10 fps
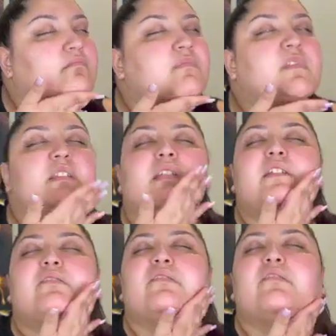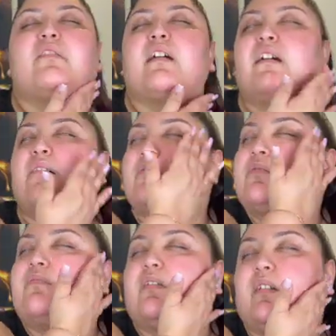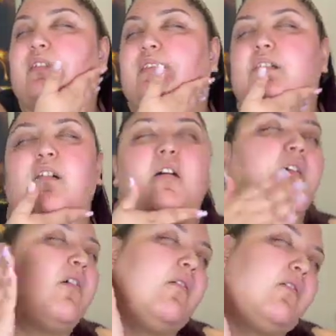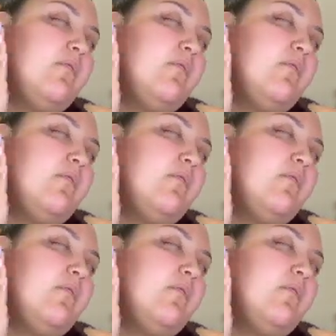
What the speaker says: Center out, right? All the